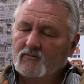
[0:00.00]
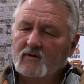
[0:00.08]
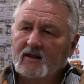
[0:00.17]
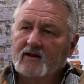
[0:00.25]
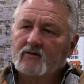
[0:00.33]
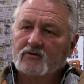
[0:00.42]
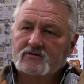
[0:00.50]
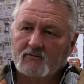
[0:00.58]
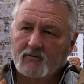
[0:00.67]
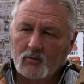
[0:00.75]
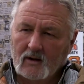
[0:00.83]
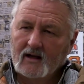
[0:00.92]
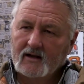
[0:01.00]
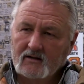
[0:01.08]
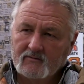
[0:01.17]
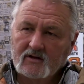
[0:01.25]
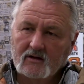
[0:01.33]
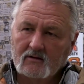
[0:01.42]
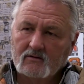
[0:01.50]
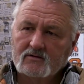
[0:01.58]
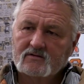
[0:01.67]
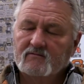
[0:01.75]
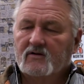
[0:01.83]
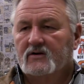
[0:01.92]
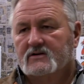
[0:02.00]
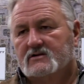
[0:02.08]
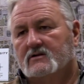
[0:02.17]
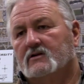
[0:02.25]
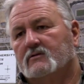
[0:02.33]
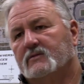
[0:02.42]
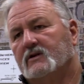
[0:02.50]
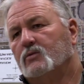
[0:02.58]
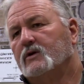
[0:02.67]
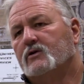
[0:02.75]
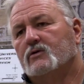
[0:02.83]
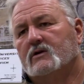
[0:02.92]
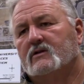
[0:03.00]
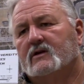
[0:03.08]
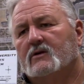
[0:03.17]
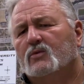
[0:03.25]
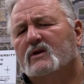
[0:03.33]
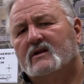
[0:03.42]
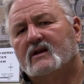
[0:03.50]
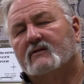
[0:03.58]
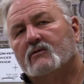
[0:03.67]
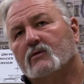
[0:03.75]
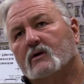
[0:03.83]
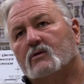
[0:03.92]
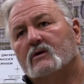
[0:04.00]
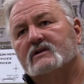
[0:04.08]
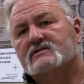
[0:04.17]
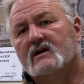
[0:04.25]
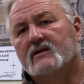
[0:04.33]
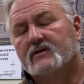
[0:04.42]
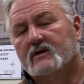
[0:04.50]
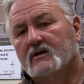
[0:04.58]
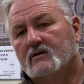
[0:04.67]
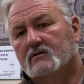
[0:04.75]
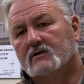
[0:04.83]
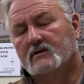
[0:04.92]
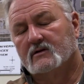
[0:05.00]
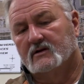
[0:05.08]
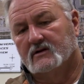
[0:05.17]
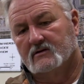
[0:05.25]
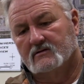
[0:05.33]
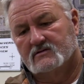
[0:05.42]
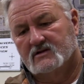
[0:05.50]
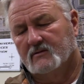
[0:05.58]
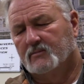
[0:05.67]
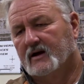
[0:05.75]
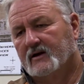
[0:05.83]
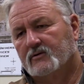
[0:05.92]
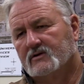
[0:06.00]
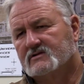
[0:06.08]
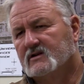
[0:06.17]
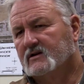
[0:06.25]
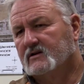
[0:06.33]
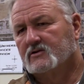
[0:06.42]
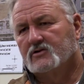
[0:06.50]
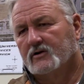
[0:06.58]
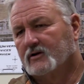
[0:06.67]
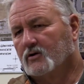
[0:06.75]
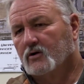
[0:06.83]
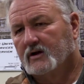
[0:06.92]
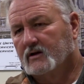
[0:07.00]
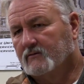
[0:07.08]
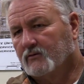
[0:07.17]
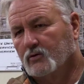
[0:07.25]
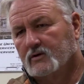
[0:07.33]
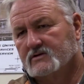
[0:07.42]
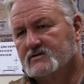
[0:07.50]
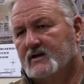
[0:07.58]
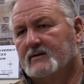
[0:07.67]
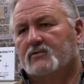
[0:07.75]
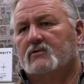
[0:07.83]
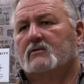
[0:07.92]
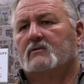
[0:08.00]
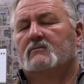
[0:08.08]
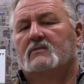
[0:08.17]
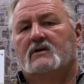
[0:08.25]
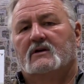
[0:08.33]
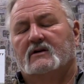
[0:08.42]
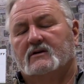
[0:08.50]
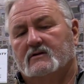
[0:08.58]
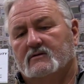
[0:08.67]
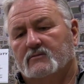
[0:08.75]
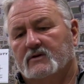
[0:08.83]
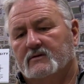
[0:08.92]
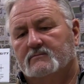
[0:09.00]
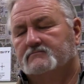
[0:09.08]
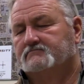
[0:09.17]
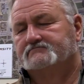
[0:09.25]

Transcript: There's a variety of colors. Very seldom did we do anything. We did have a request, I think, on St. Patrick's Day to turn it green, for example, but